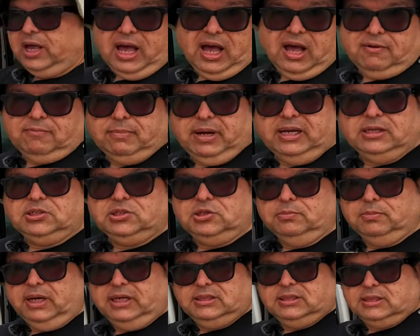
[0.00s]
have
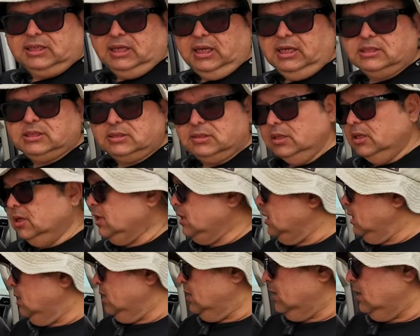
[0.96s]
my seats,
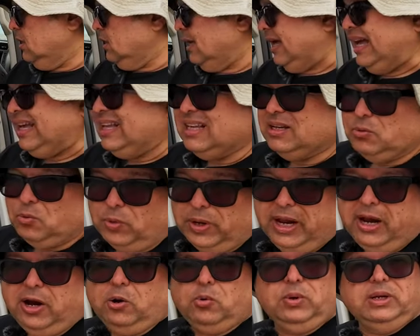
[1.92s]

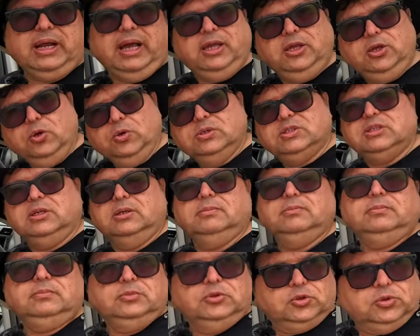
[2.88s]
rare when I use
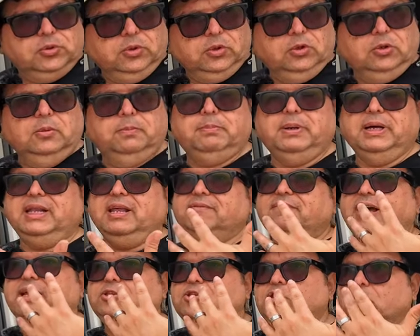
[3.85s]
them, true, but
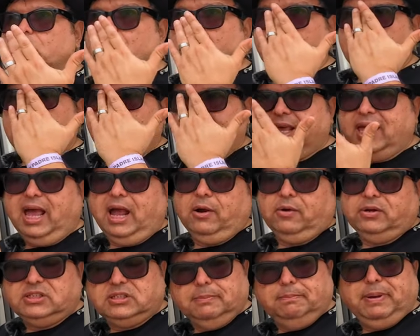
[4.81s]
if I do want to
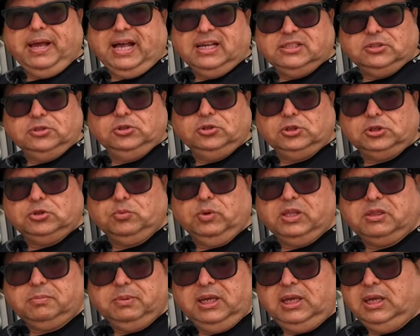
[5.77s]
carry some passengers
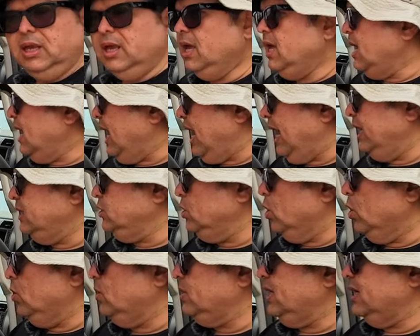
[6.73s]
with me, I
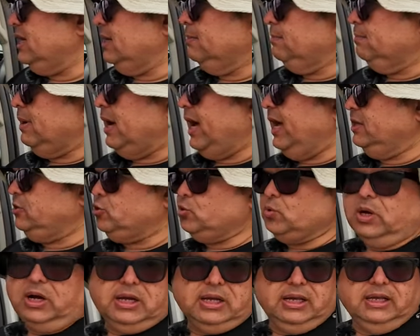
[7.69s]
know that my
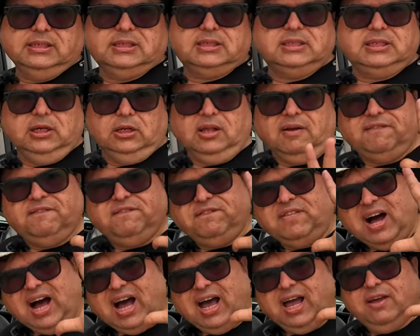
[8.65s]
truck is still a
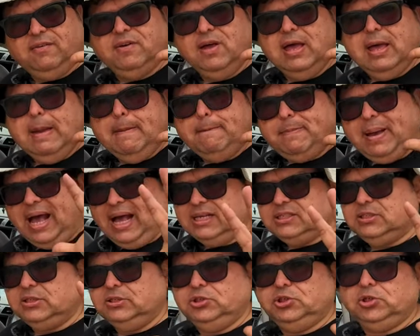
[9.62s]

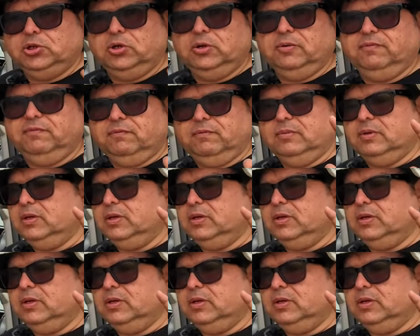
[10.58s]
5-passenger